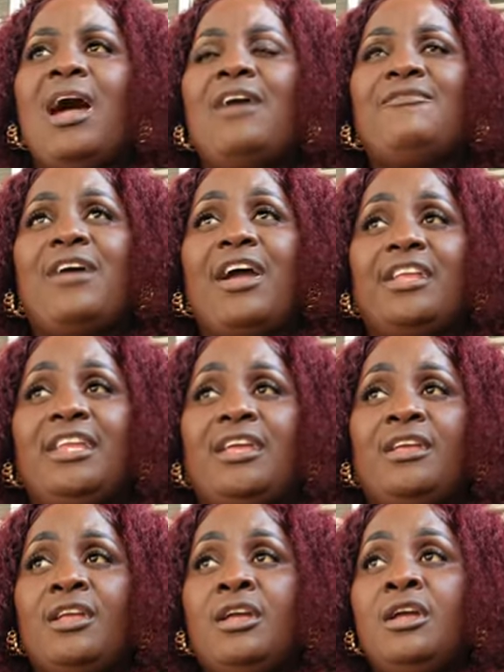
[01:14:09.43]
avoid
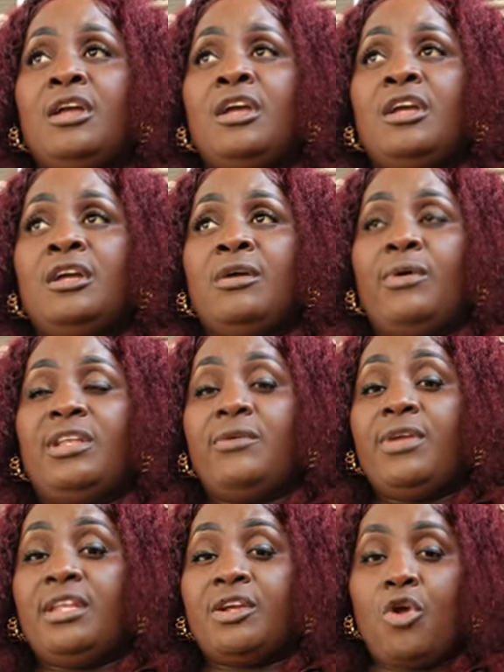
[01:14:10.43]
when they
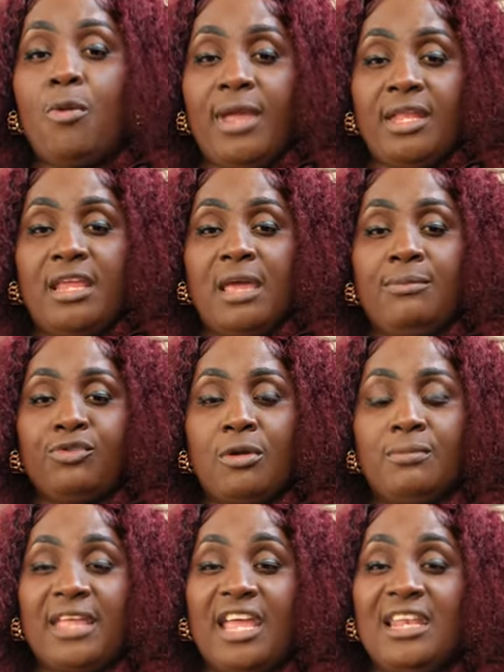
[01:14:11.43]
read the comment them,
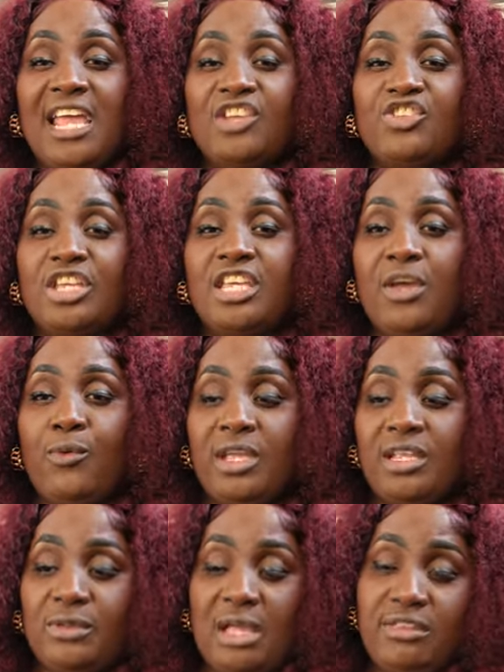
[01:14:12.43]
sometimes like she get
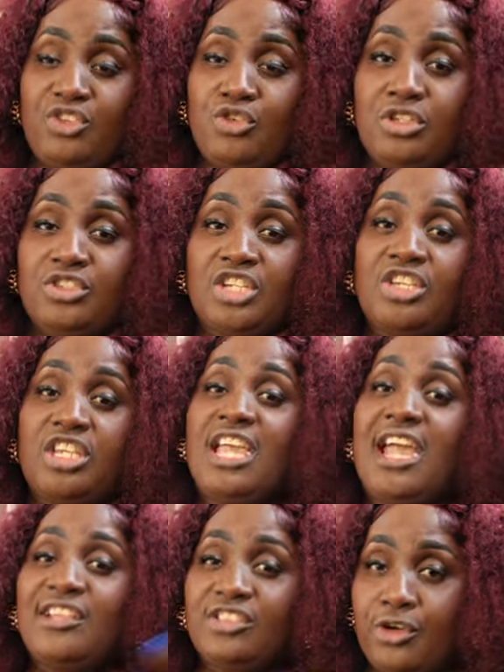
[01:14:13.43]
as a judge she
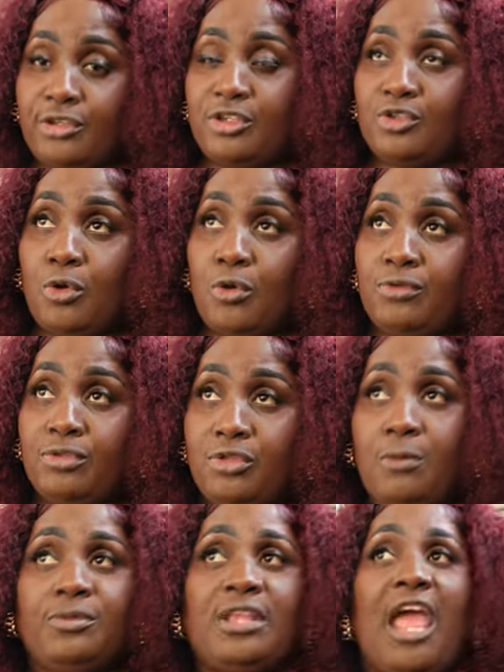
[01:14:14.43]
get her thirty thousand
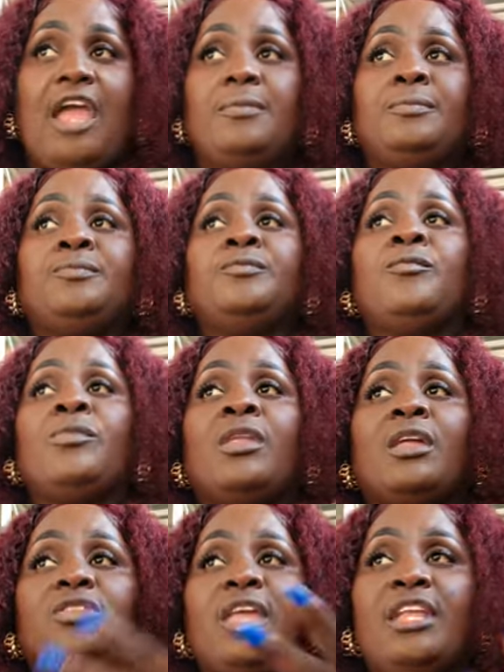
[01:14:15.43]
sometime,
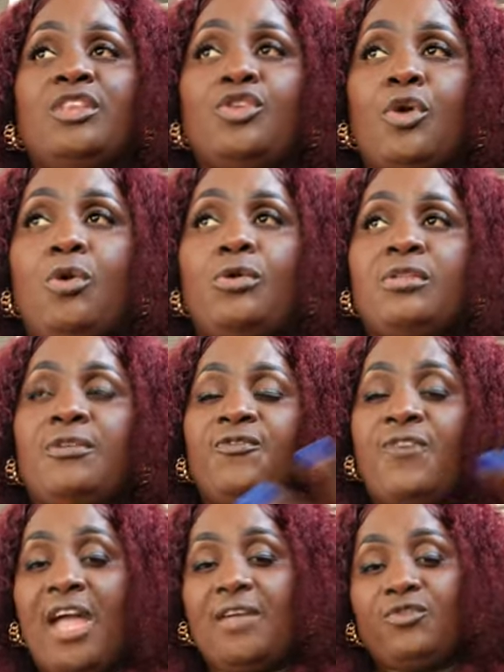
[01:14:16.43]
ten thousand,
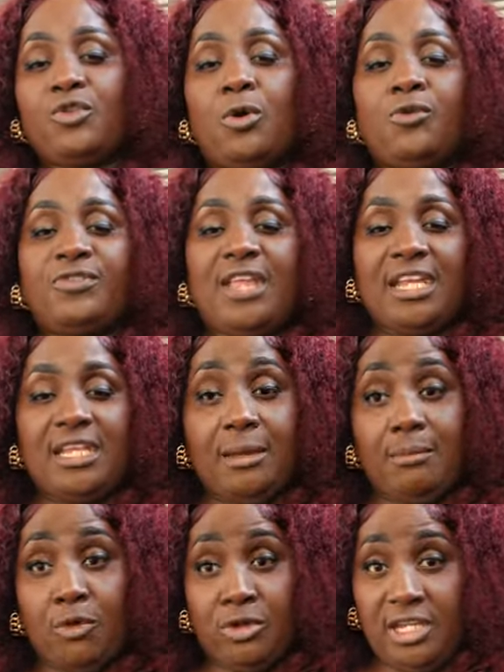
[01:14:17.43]
five thousand and their
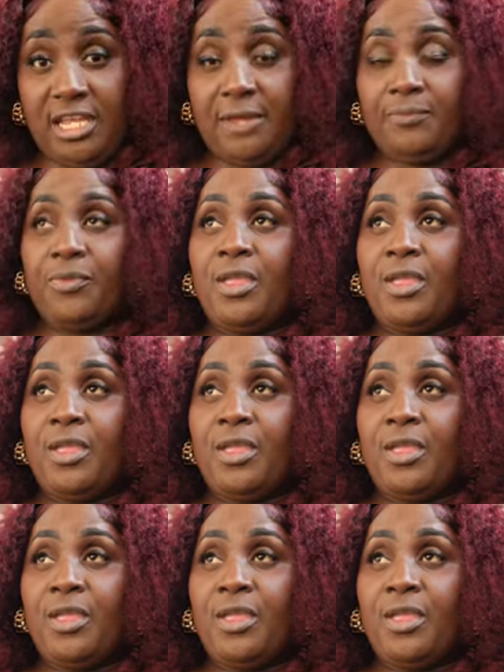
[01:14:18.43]
money there.